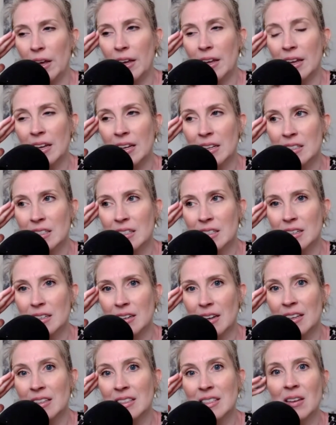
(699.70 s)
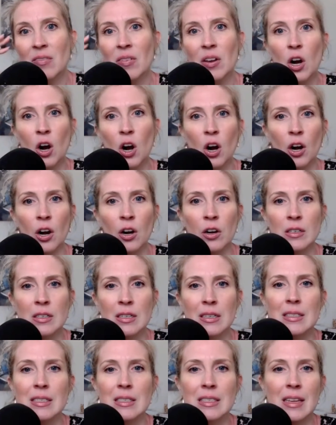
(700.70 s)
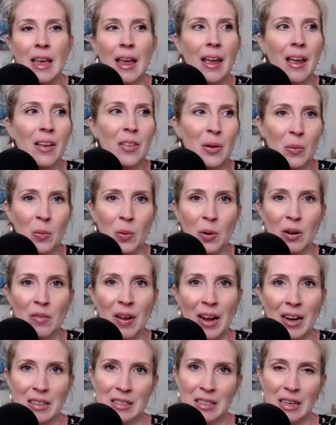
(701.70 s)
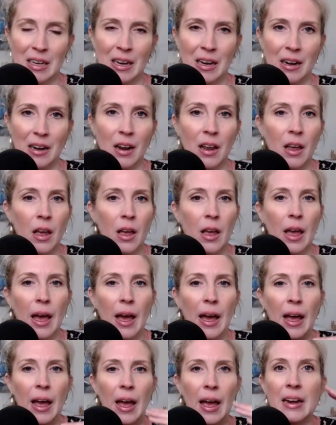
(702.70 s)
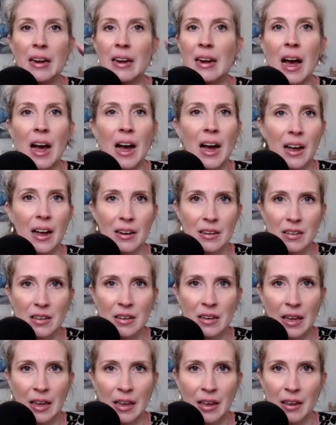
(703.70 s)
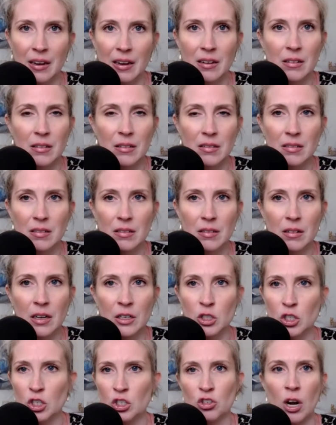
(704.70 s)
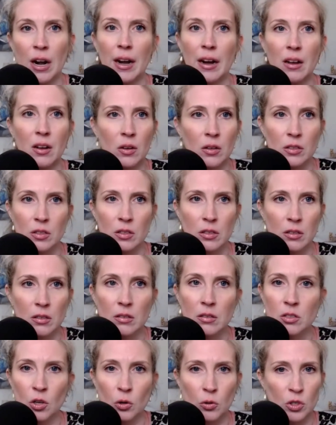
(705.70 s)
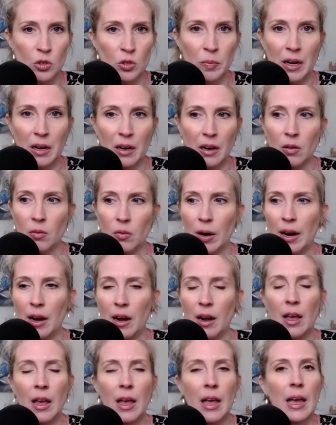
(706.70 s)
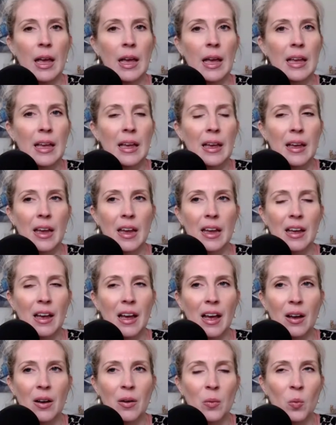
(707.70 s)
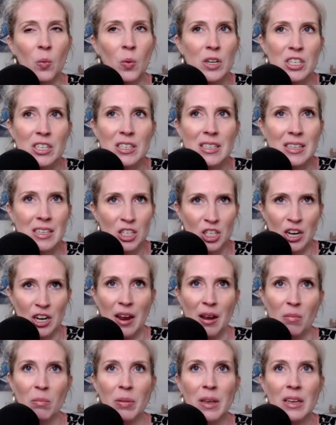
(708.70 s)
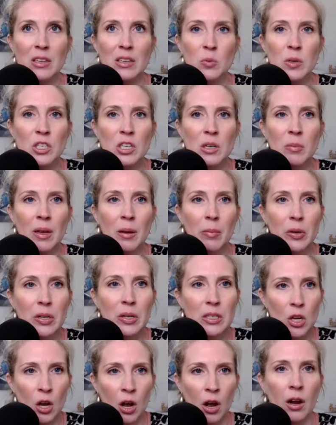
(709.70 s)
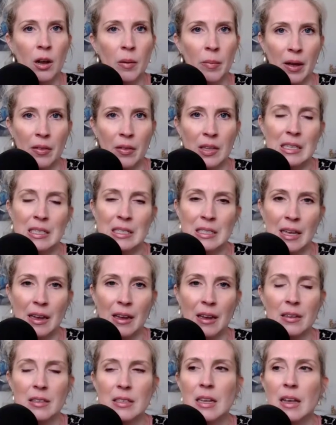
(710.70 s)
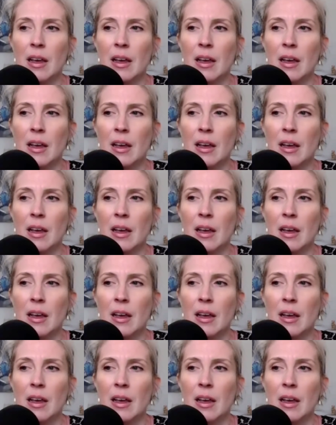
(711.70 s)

it's even hard to say the word vaccine and not get a strike on social media, right? Which is a shame because we should be able to talk about these things